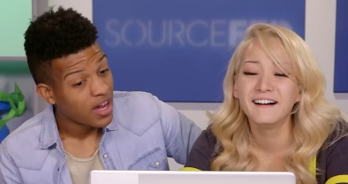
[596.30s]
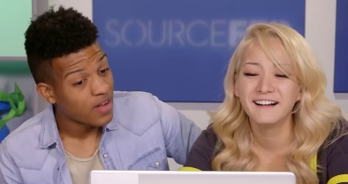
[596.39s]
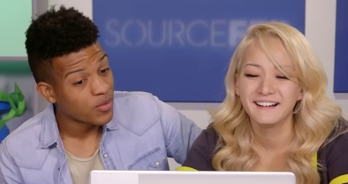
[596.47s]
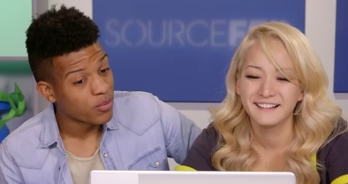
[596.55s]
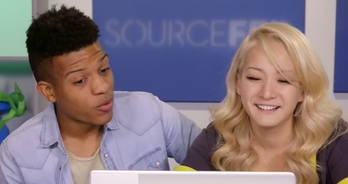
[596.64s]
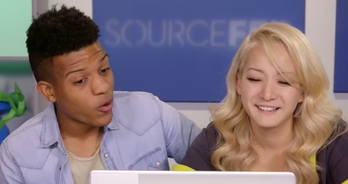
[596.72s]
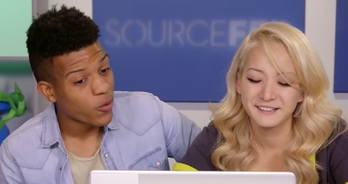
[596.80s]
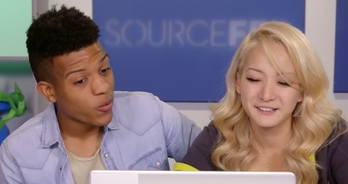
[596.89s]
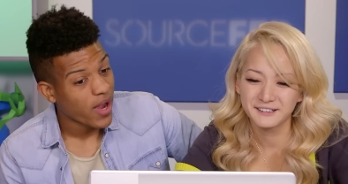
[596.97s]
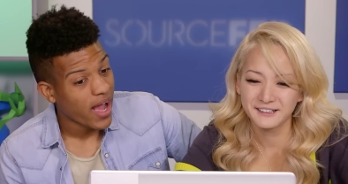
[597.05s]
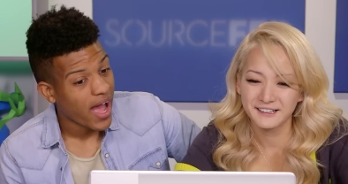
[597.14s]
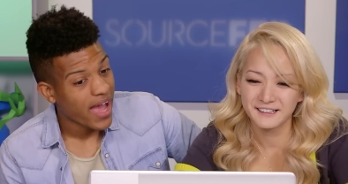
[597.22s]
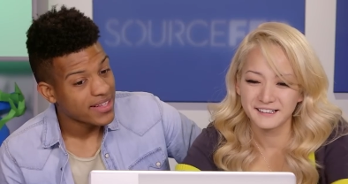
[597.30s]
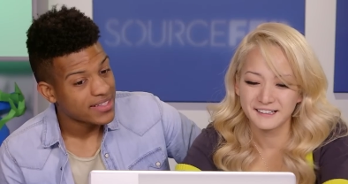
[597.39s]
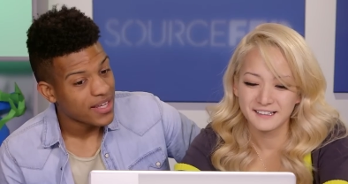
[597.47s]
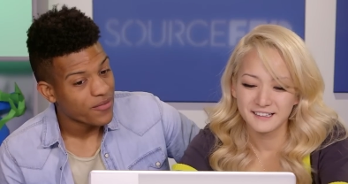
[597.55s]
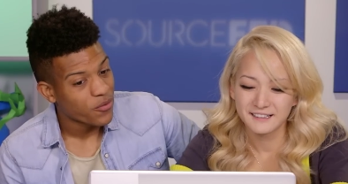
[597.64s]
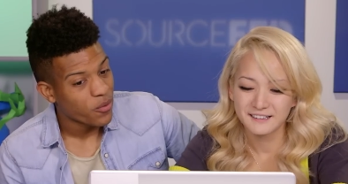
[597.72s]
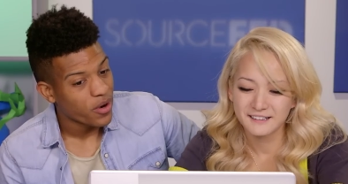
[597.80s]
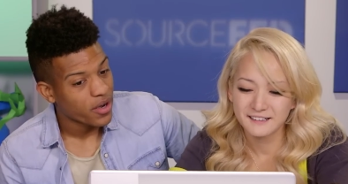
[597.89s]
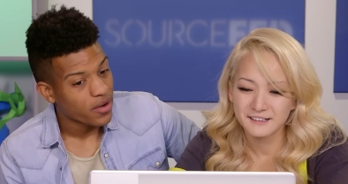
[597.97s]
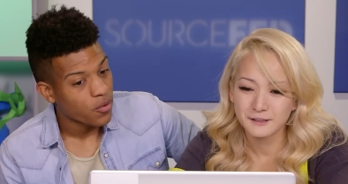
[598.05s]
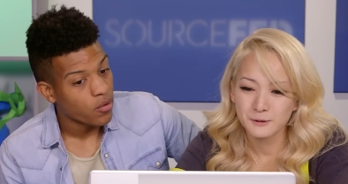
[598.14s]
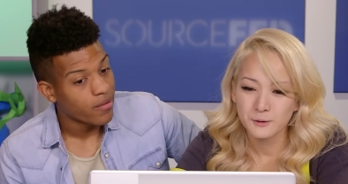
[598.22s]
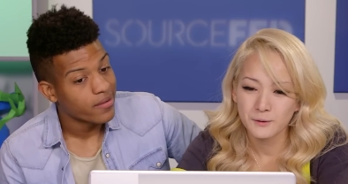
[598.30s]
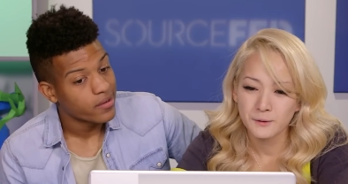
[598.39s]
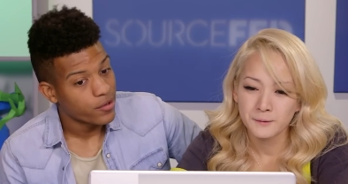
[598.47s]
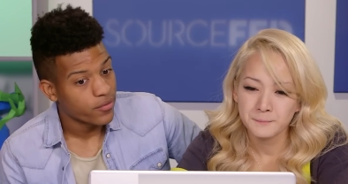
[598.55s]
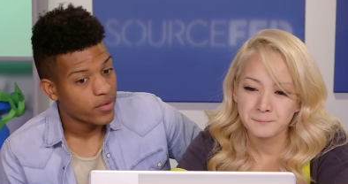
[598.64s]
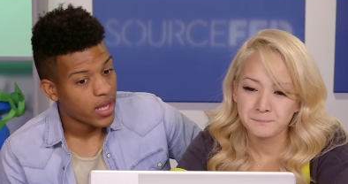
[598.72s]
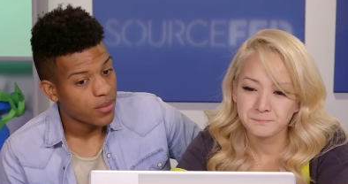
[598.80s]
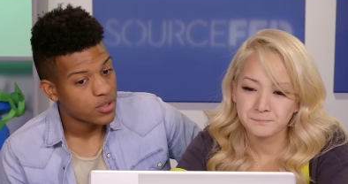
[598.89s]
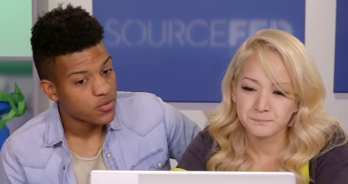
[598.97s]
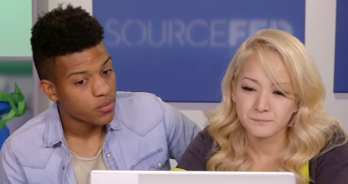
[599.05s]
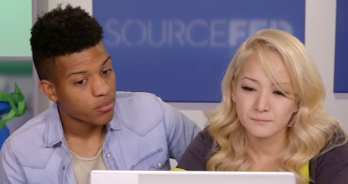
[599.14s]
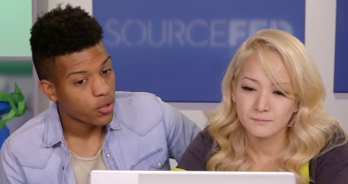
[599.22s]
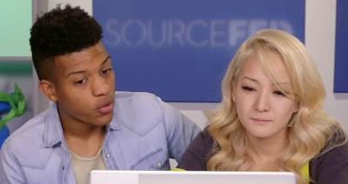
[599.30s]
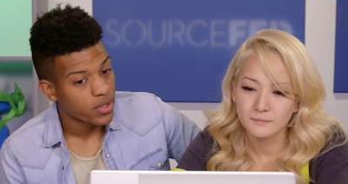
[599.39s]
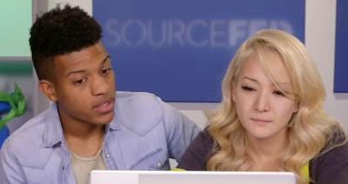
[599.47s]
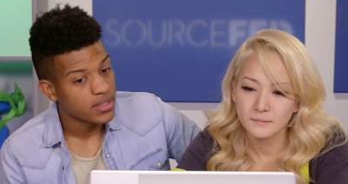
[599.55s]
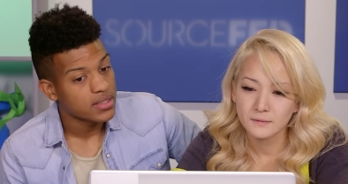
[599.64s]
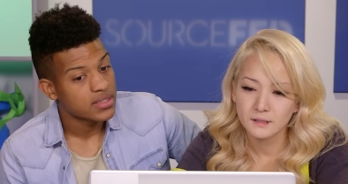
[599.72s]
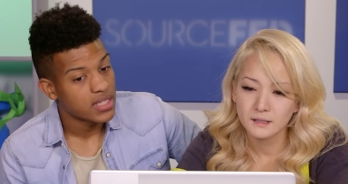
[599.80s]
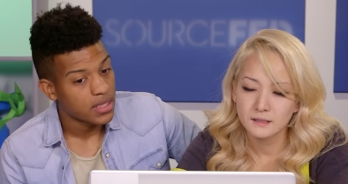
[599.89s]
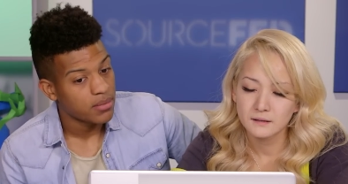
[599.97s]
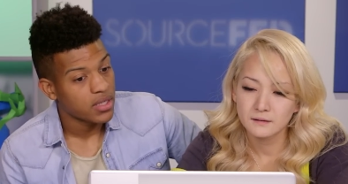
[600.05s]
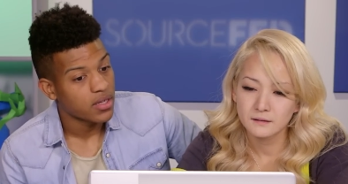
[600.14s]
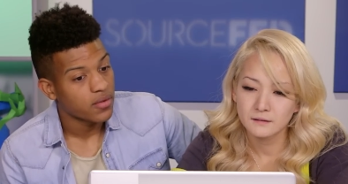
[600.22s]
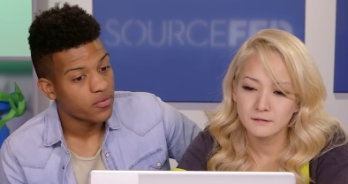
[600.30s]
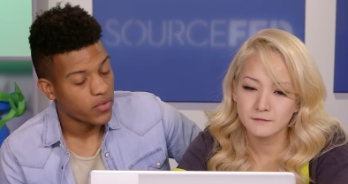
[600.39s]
Speaker 1: Hoverboard ride, safe for work, or nerve damage from broken tibia,